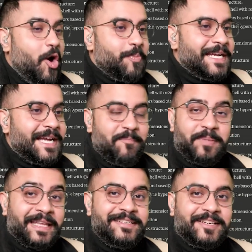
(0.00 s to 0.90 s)
opening up
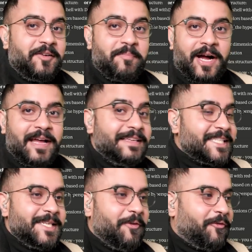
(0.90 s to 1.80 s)
Blender, Maya,
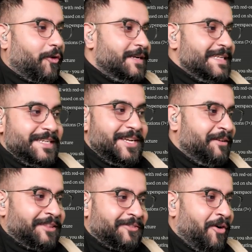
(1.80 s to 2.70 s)
Cinema 4D and
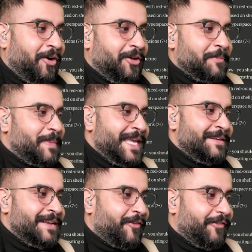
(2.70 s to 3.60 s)
going through all the pain
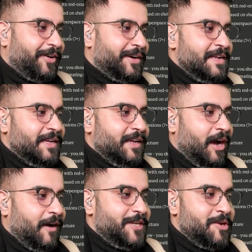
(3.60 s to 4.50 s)
and effort
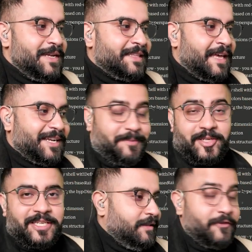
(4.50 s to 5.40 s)
of doing that,
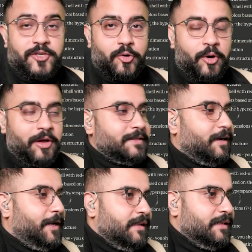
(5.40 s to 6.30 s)
especially if you're short on
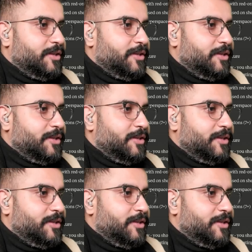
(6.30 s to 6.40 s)
time. And